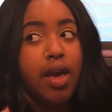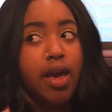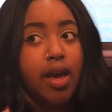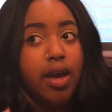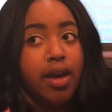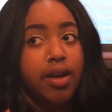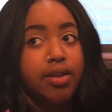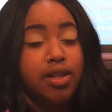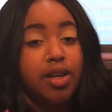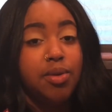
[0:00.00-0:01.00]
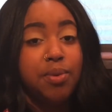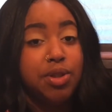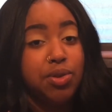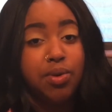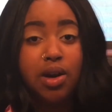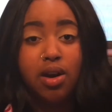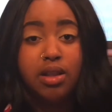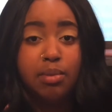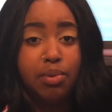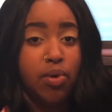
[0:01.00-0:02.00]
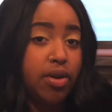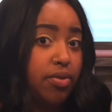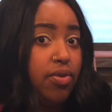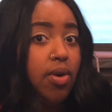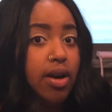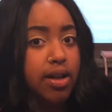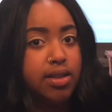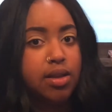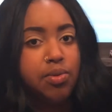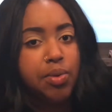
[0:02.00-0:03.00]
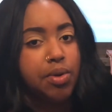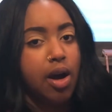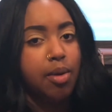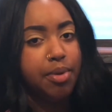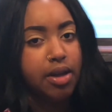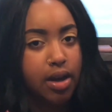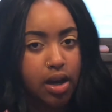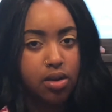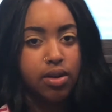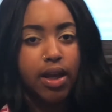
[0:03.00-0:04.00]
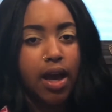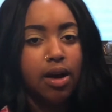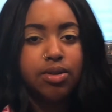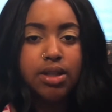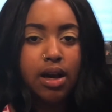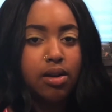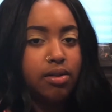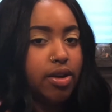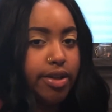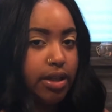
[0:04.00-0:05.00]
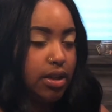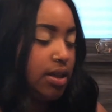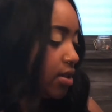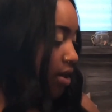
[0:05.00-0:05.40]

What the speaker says: and he would do it on the board for us and we would copy it down. Like, how is that learning? That's